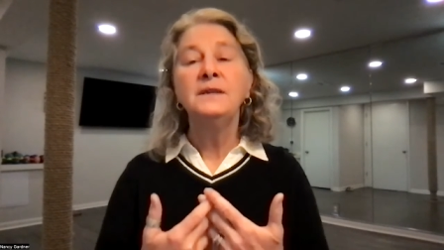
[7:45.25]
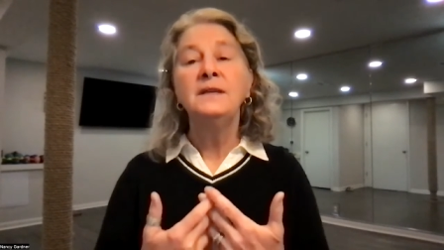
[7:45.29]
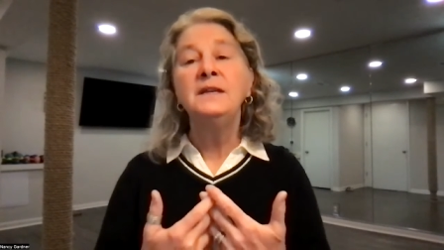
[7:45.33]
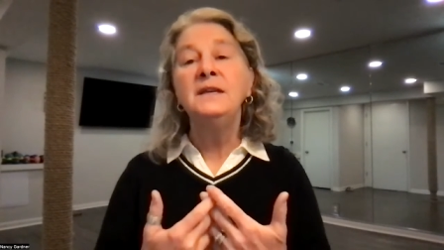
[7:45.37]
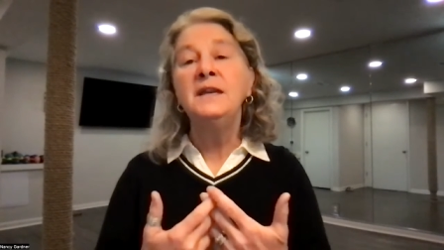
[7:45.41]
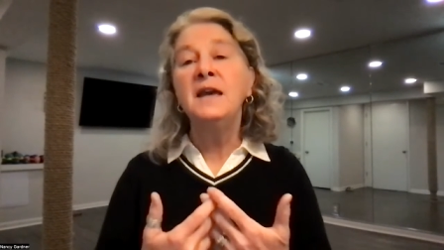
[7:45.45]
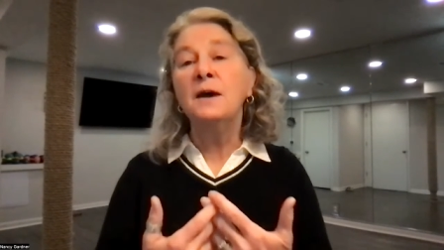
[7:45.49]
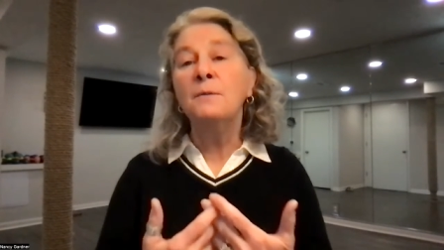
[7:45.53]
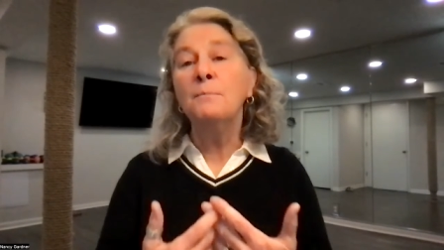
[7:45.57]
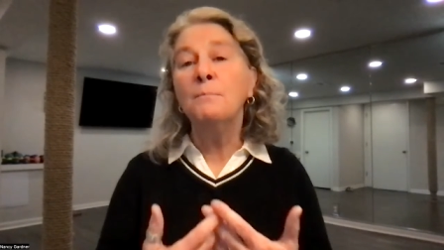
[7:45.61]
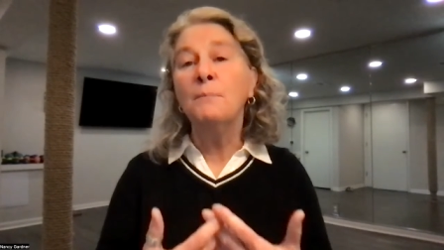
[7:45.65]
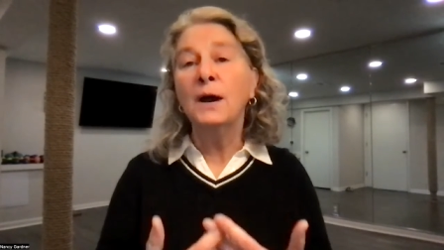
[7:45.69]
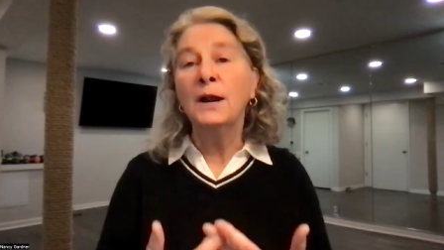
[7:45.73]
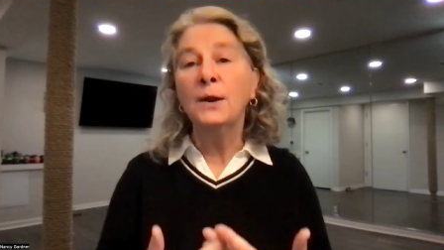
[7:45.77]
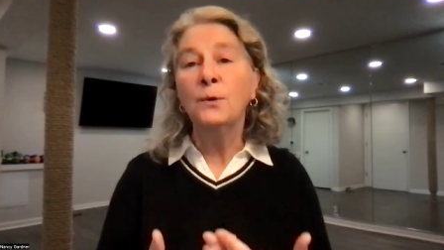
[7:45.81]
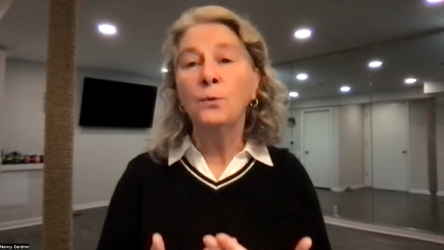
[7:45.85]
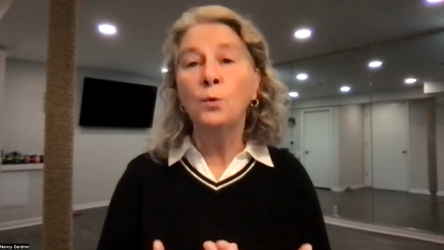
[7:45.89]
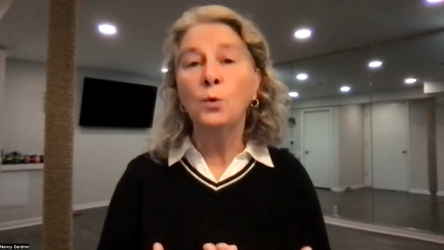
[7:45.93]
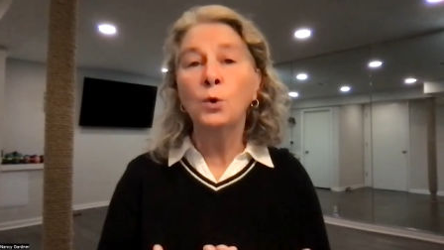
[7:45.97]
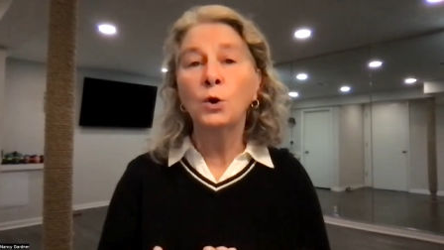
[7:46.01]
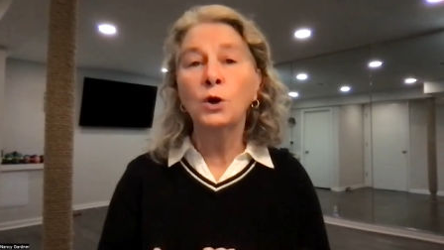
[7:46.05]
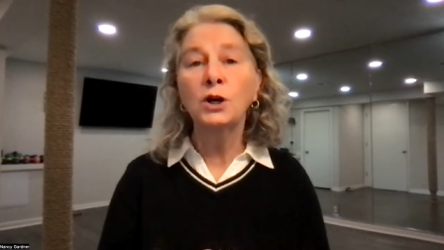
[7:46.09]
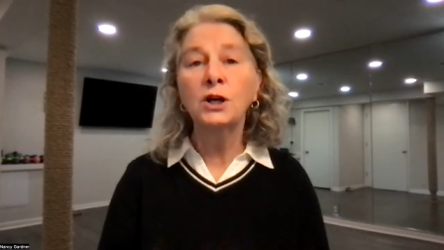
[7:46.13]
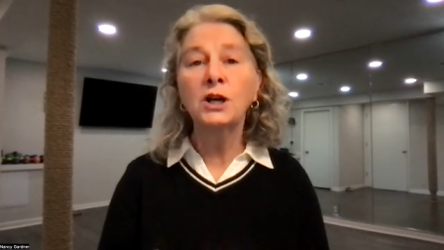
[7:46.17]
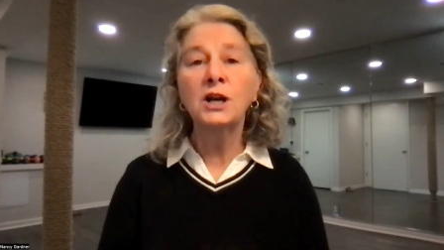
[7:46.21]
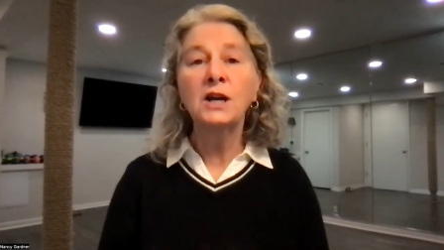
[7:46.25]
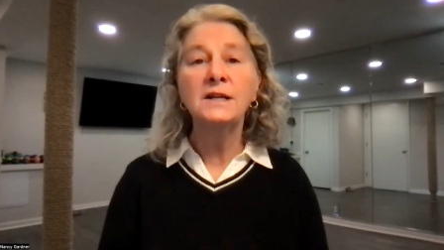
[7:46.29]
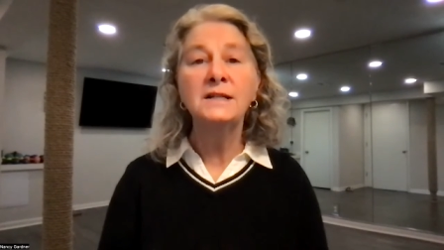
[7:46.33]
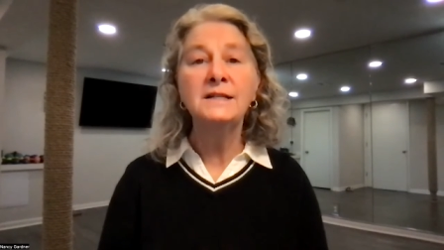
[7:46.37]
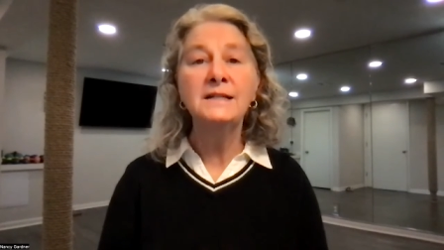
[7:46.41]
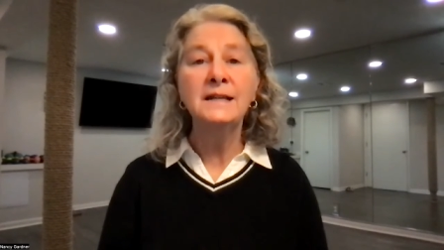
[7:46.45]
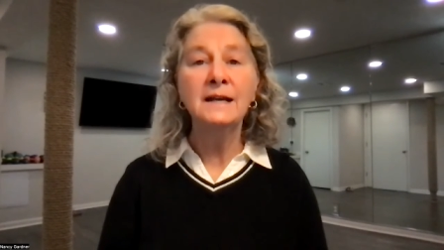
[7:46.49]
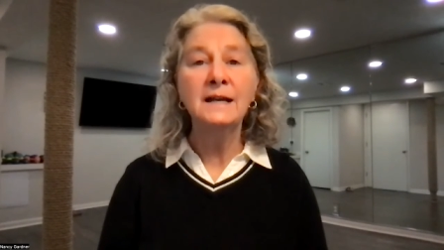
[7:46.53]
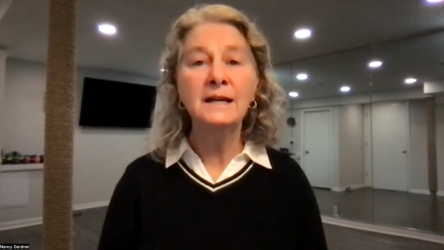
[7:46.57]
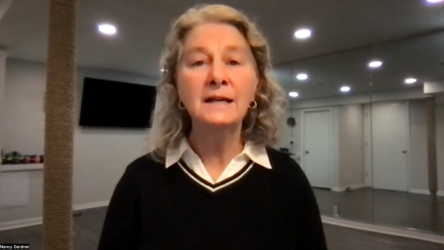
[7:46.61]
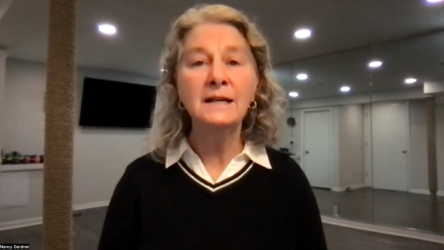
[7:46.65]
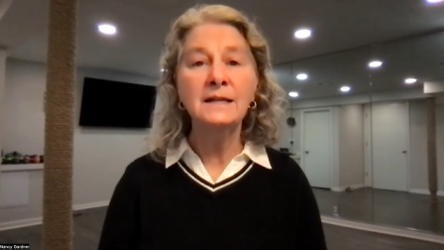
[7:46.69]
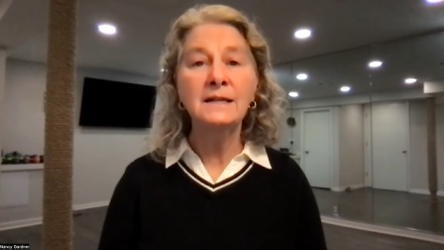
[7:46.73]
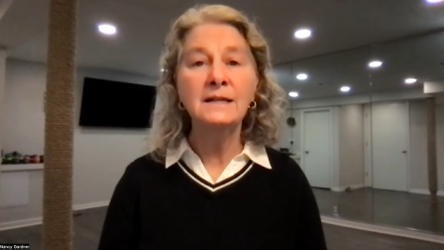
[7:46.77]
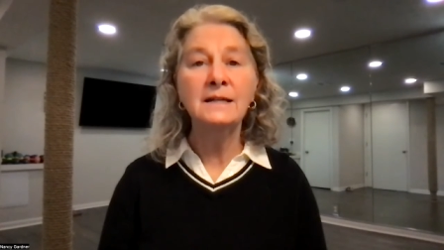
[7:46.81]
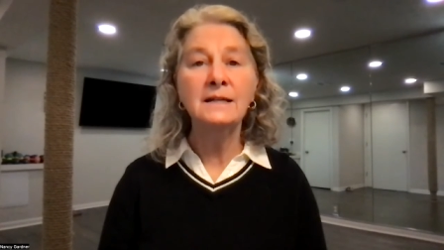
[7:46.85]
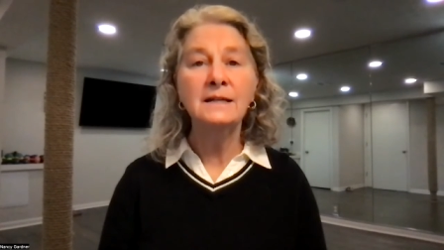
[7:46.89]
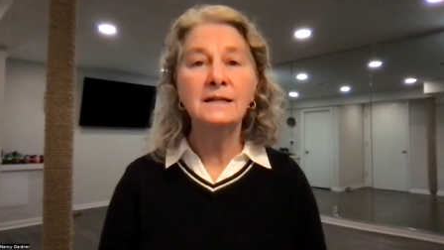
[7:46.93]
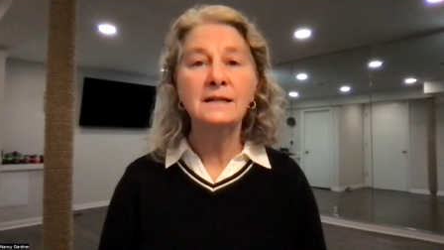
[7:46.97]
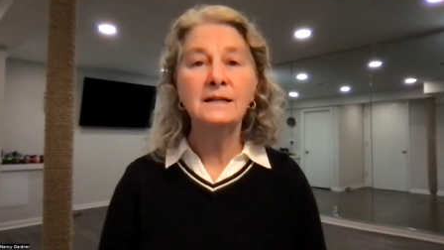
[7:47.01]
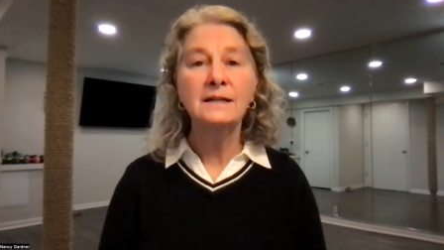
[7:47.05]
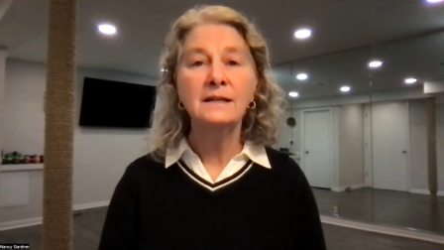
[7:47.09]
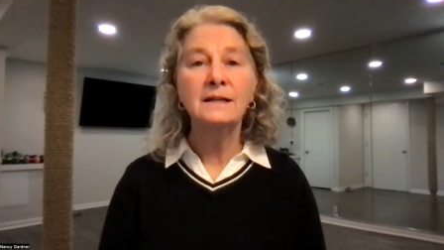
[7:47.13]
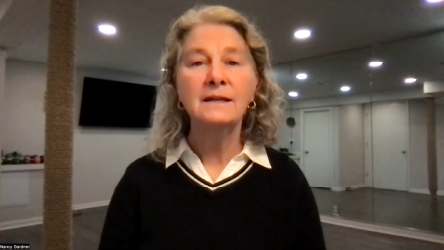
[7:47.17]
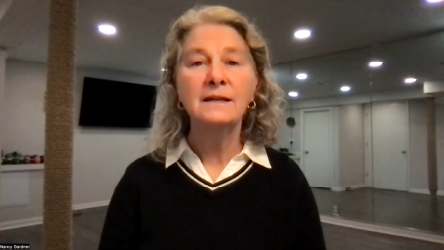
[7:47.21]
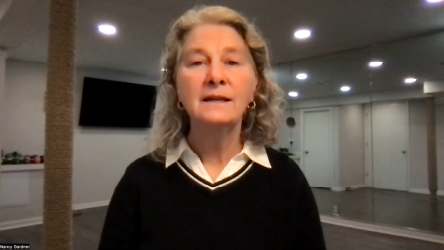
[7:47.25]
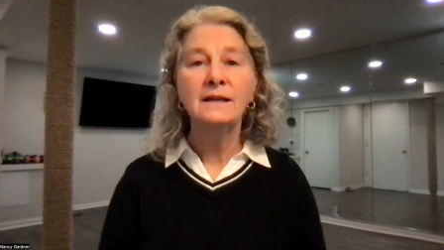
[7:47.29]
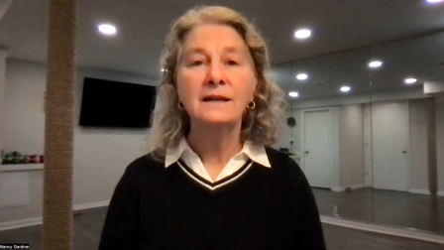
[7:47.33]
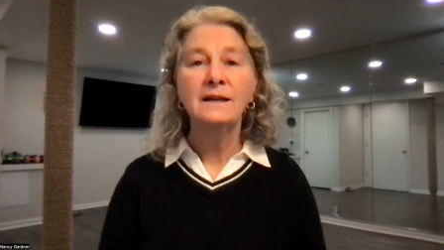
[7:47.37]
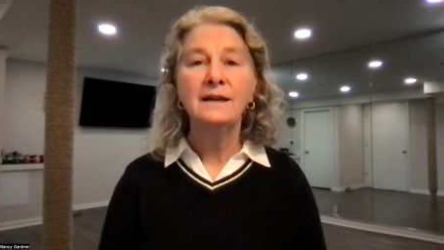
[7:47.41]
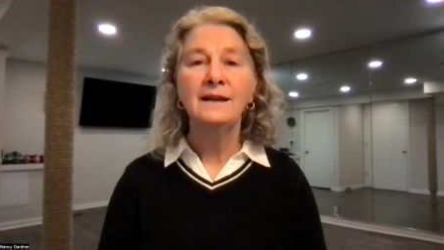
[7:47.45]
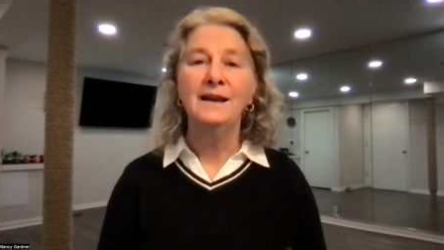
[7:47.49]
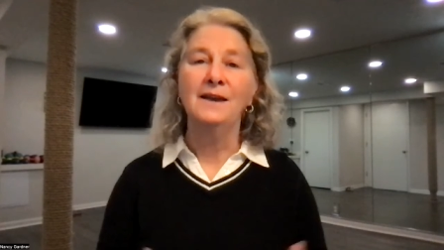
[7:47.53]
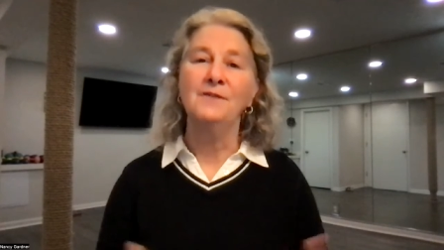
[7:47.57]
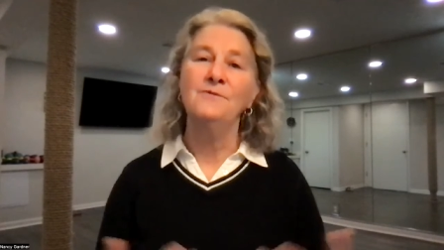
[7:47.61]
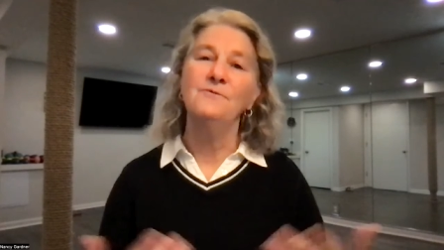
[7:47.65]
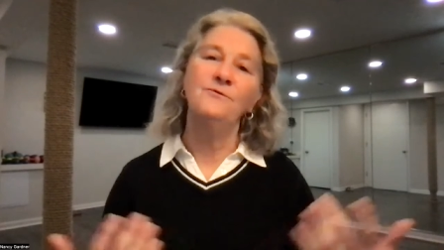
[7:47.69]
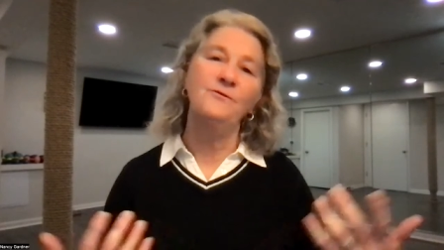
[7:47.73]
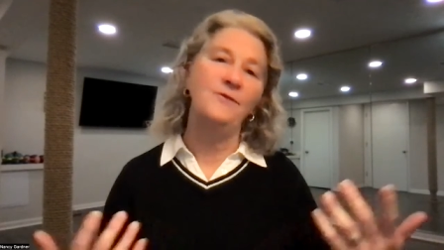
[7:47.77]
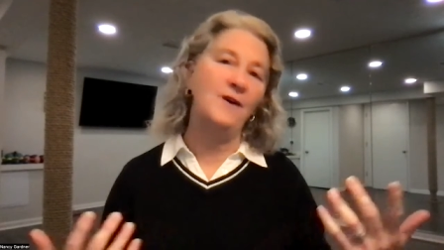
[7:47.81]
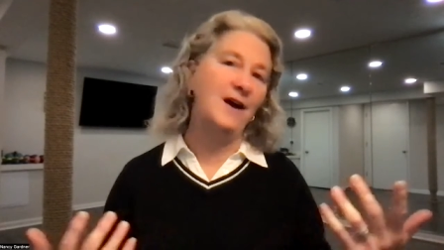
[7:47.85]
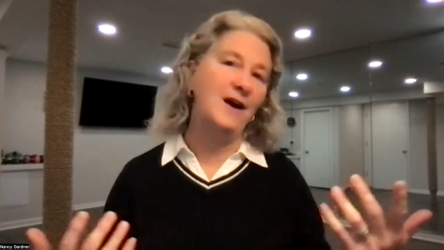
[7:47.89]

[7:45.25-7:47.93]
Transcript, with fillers: get my work done, and